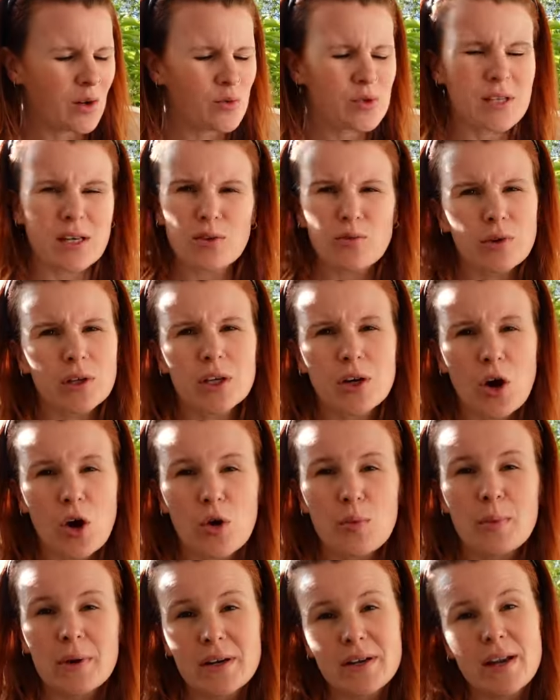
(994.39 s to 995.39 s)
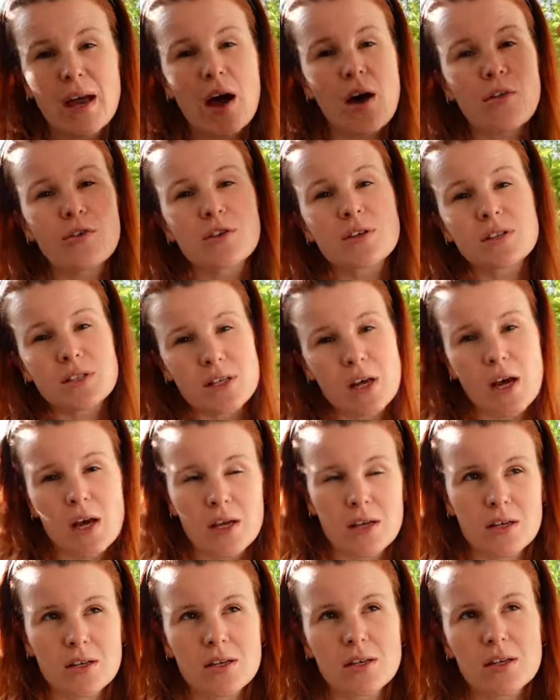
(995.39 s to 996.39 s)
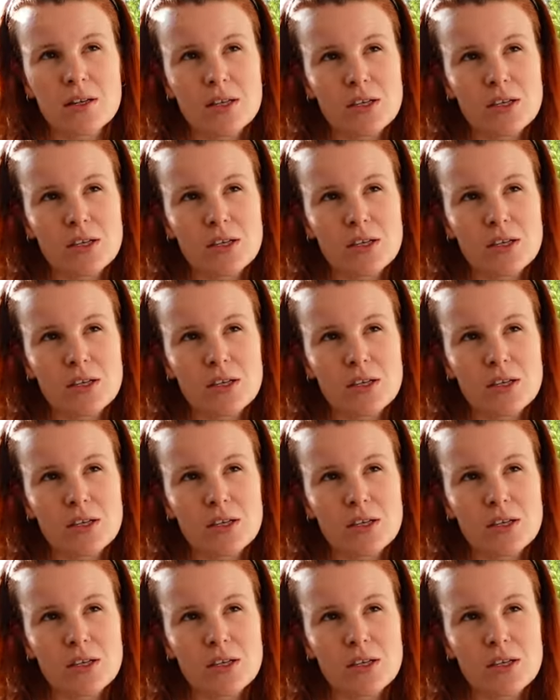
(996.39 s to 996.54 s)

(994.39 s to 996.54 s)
it was like really cold but now the sun